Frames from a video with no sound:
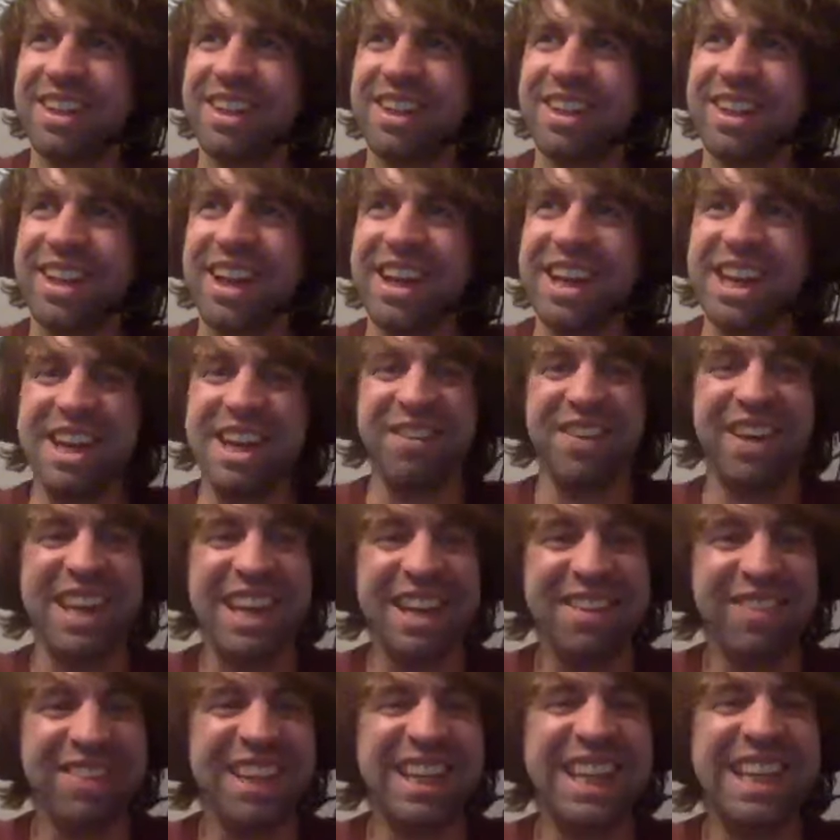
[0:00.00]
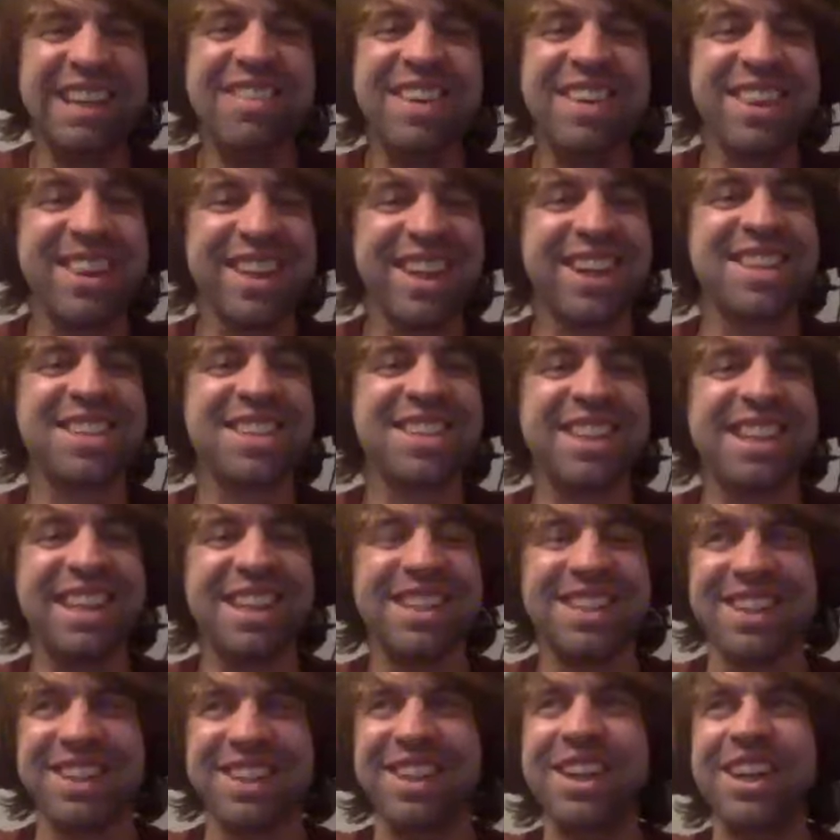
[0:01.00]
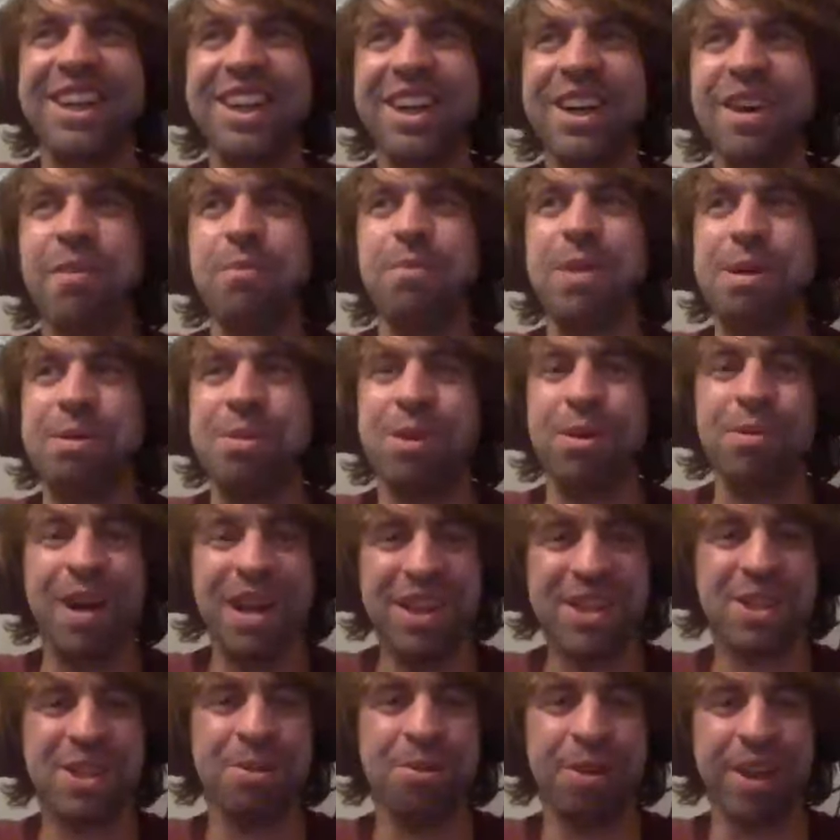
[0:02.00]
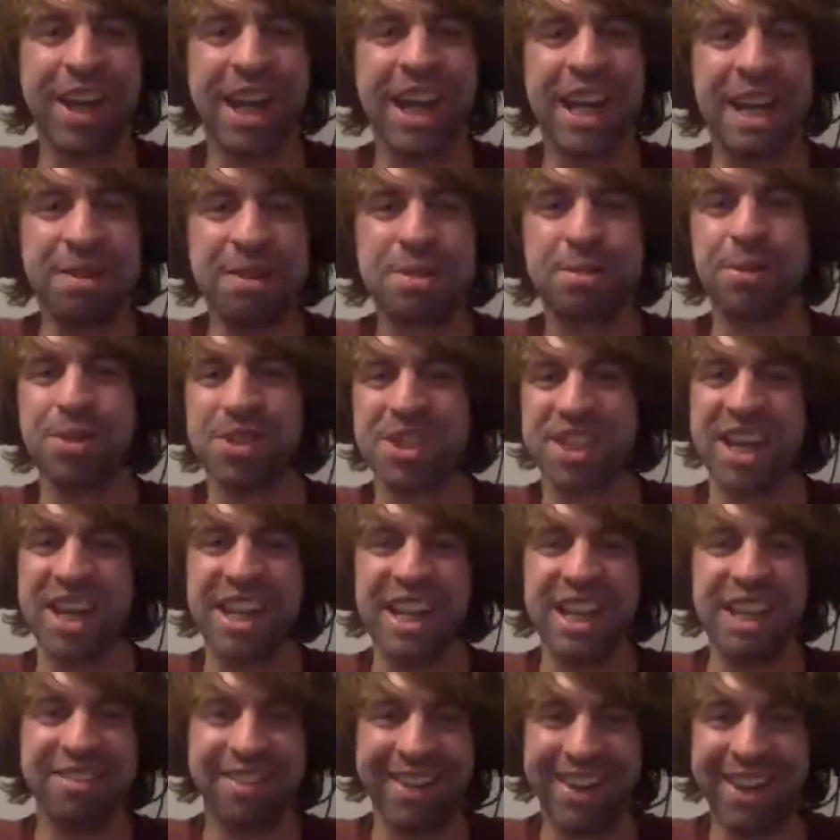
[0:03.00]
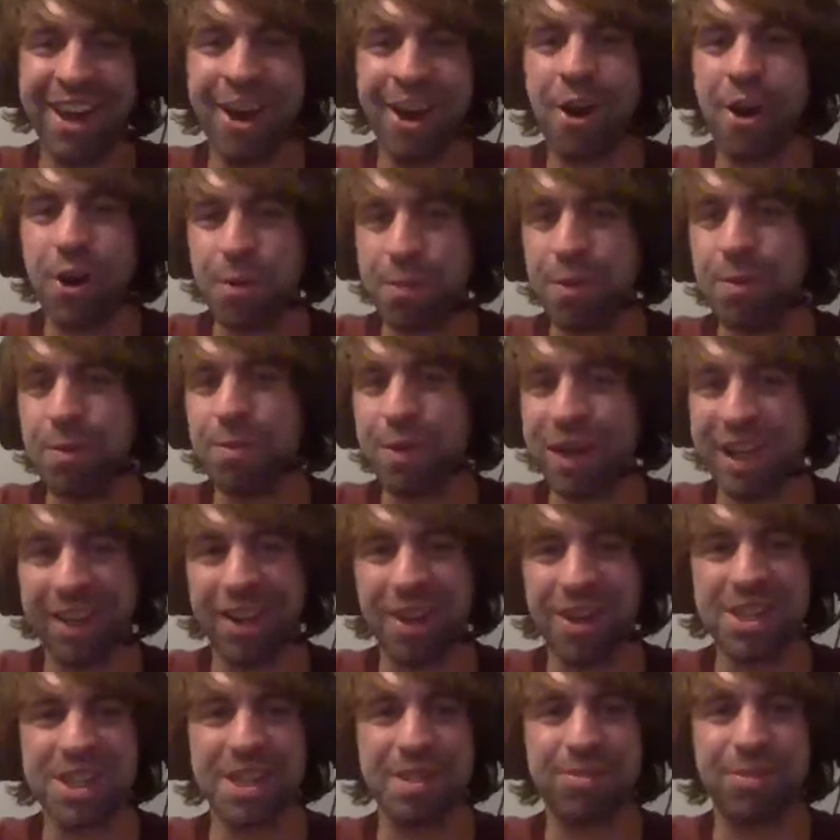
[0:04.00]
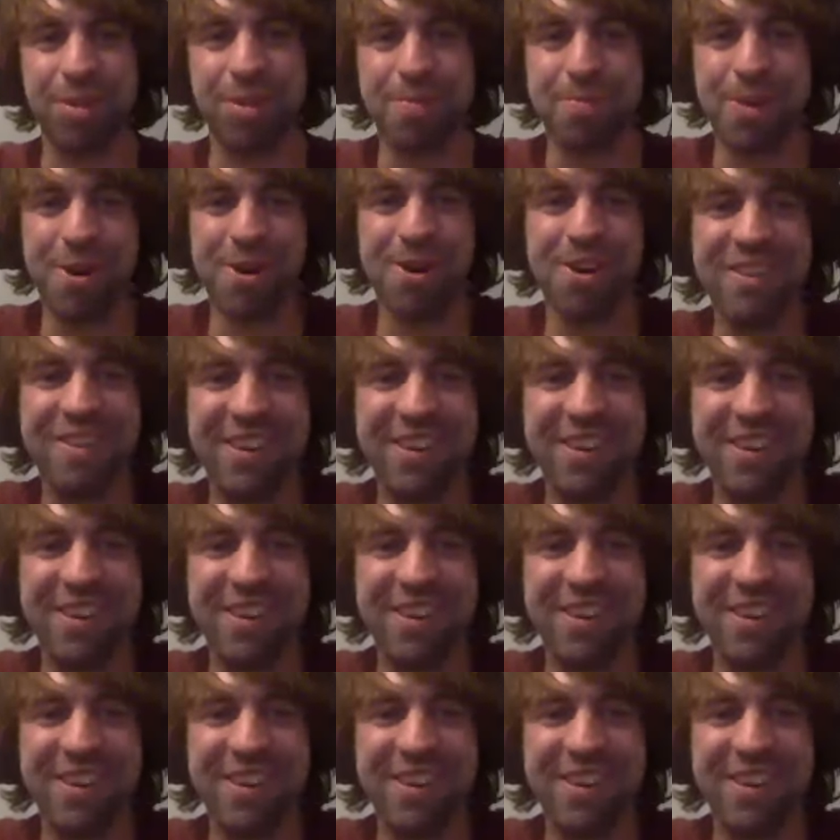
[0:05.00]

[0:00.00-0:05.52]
even in that season, people went to a game towards the end of it hoping we lost a football